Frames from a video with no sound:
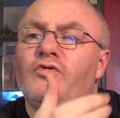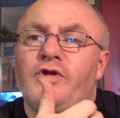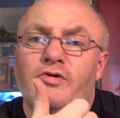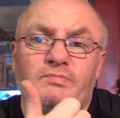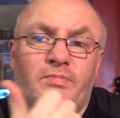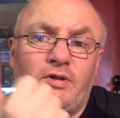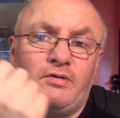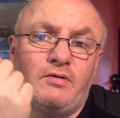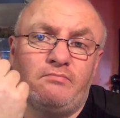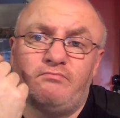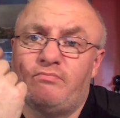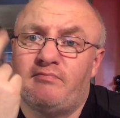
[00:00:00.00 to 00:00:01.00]
use
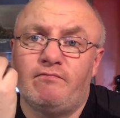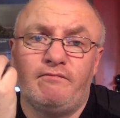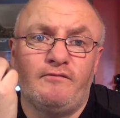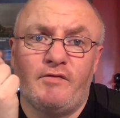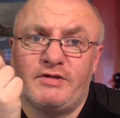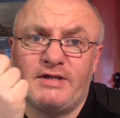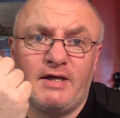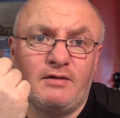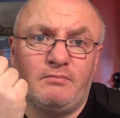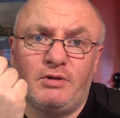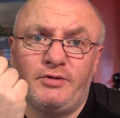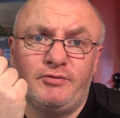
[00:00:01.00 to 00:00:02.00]
various kind
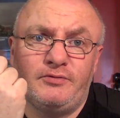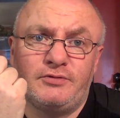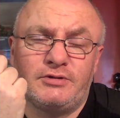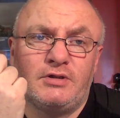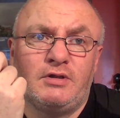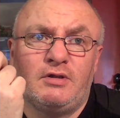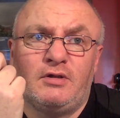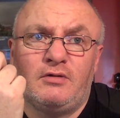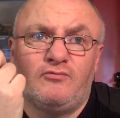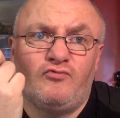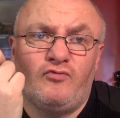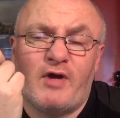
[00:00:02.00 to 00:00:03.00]
of blues,
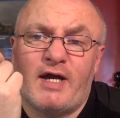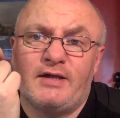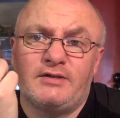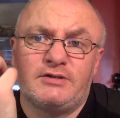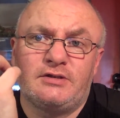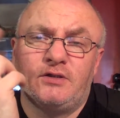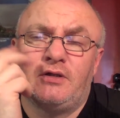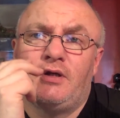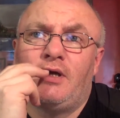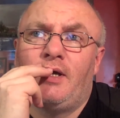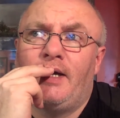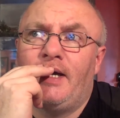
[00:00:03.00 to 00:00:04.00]
reds.
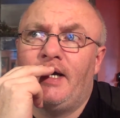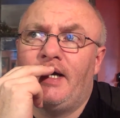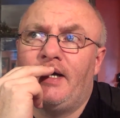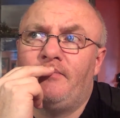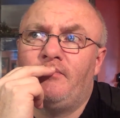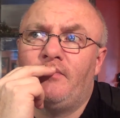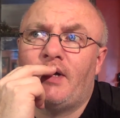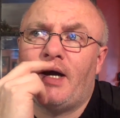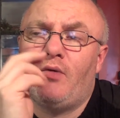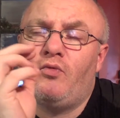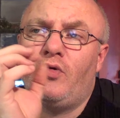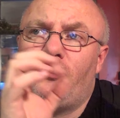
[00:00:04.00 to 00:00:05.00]
I
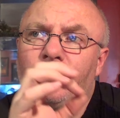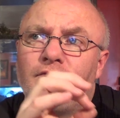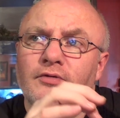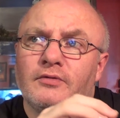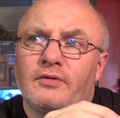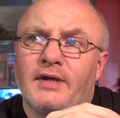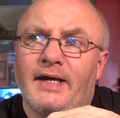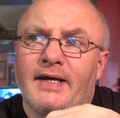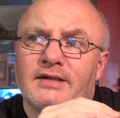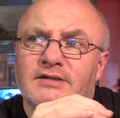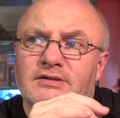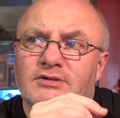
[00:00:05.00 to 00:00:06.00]
would
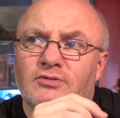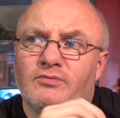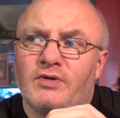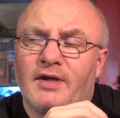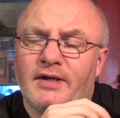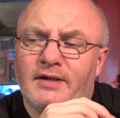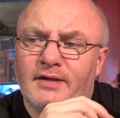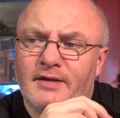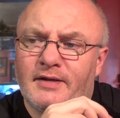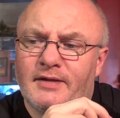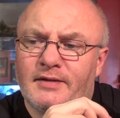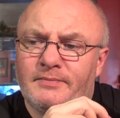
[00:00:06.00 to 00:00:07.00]
get something like
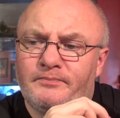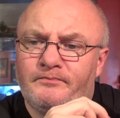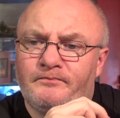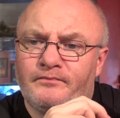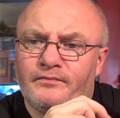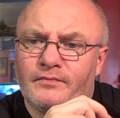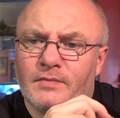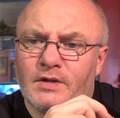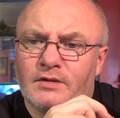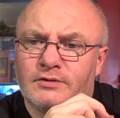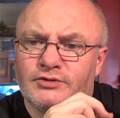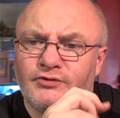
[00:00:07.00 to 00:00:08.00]

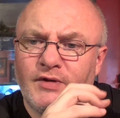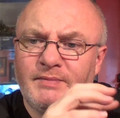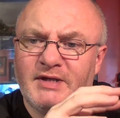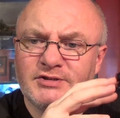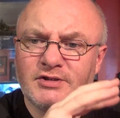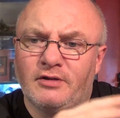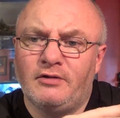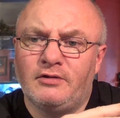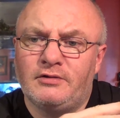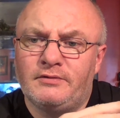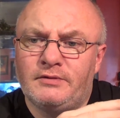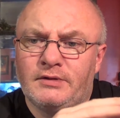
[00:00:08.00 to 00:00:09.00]
Screaming
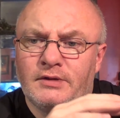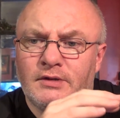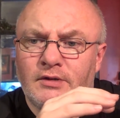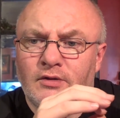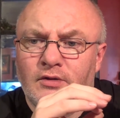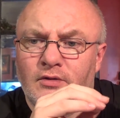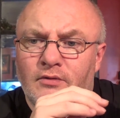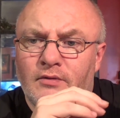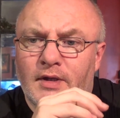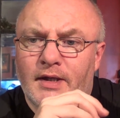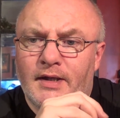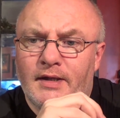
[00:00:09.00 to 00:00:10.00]
Skull,
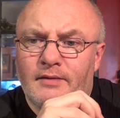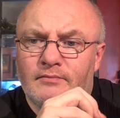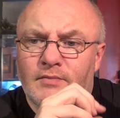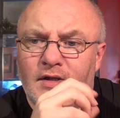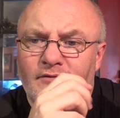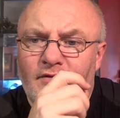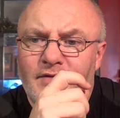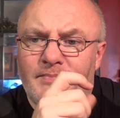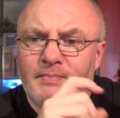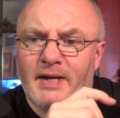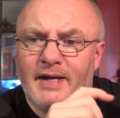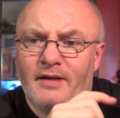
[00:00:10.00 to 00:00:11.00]
like a very
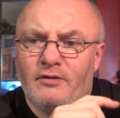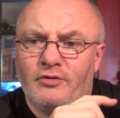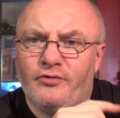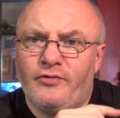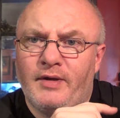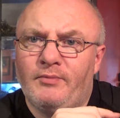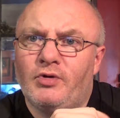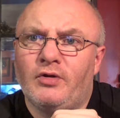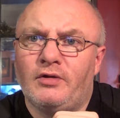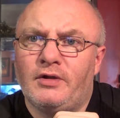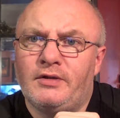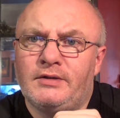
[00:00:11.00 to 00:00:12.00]
pale cream
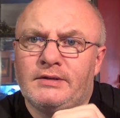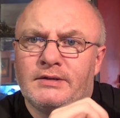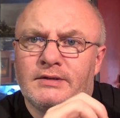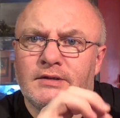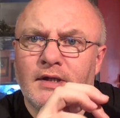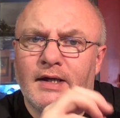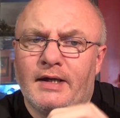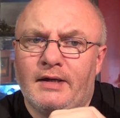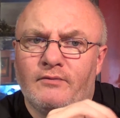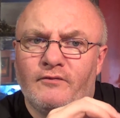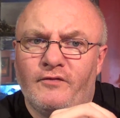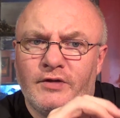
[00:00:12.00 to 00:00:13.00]
colour,
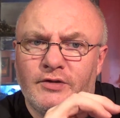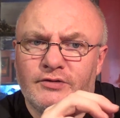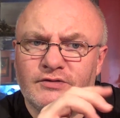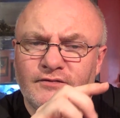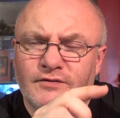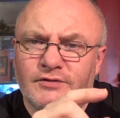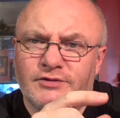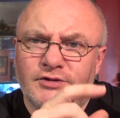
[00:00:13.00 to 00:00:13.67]
for use to